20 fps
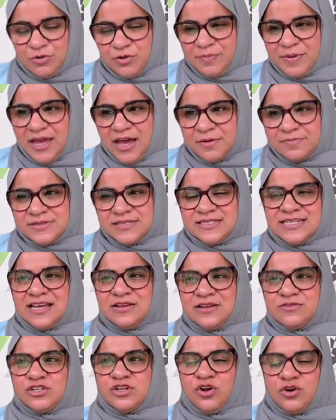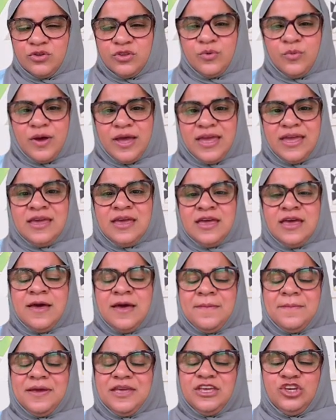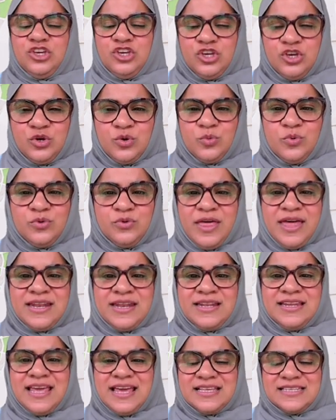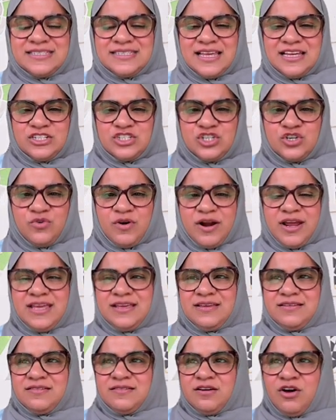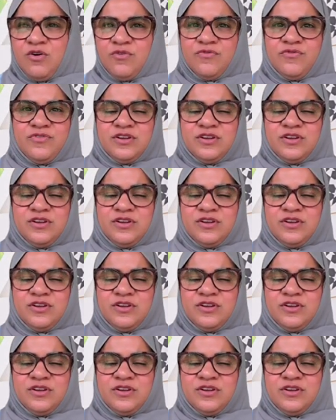your accuracy, it's not linear, by the way, so there will be ups and downs along the way,